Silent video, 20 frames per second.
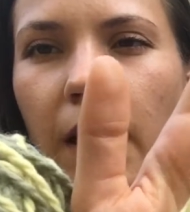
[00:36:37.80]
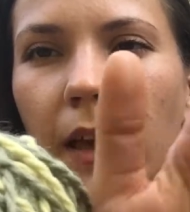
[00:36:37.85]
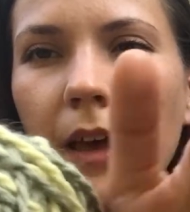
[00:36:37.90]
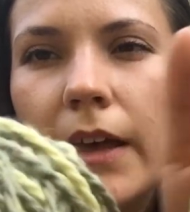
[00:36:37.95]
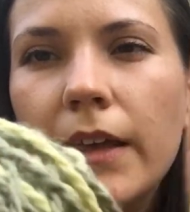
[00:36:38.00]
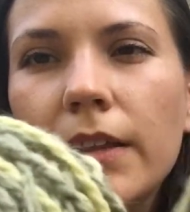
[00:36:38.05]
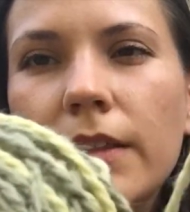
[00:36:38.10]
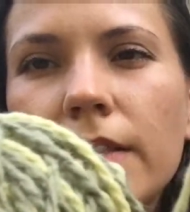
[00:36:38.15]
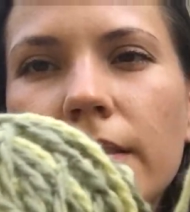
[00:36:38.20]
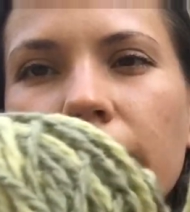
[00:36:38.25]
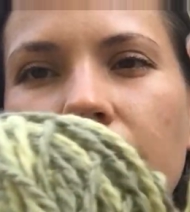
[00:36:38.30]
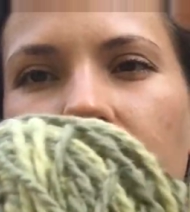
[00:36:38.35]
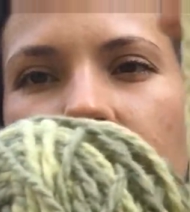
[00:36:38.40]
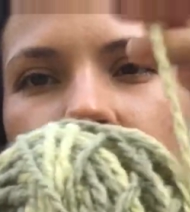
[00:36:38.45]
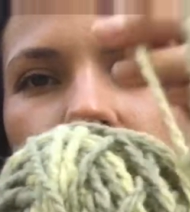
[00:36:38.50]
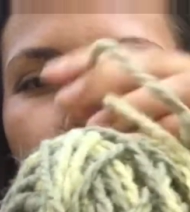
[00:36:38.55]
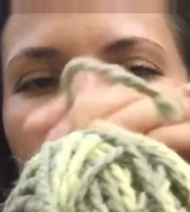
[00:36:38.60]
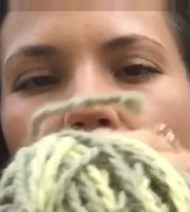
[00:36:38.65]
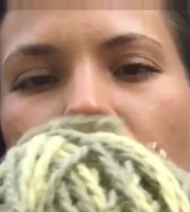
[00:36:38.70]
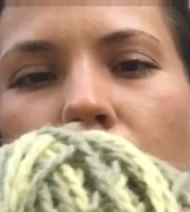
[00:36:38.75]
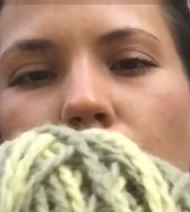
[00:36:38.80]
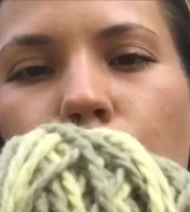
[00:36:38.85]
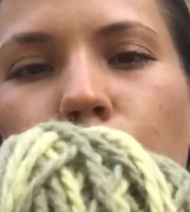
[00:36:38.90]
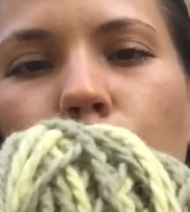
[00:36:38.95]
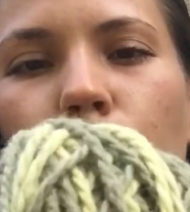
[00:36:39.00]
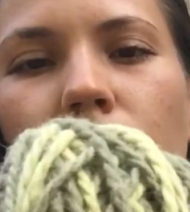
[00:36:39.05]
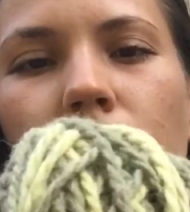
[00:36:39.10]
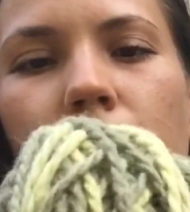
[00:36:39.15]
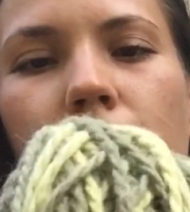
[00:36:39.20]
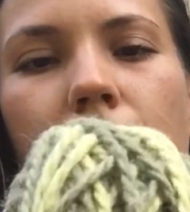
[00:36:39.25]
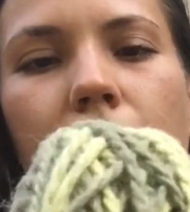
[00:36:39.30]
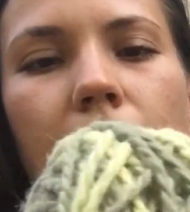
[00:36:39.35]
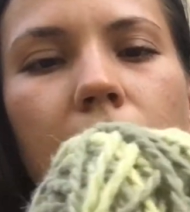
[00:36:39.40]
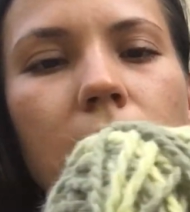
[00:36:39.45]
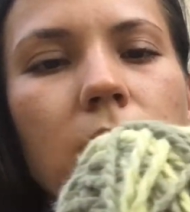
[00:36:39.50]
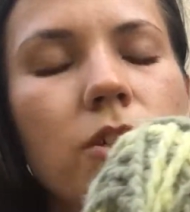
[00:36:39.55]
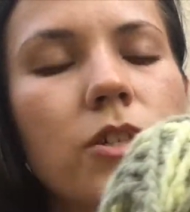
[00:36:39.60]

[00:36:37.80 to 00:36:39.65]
and then the half of it I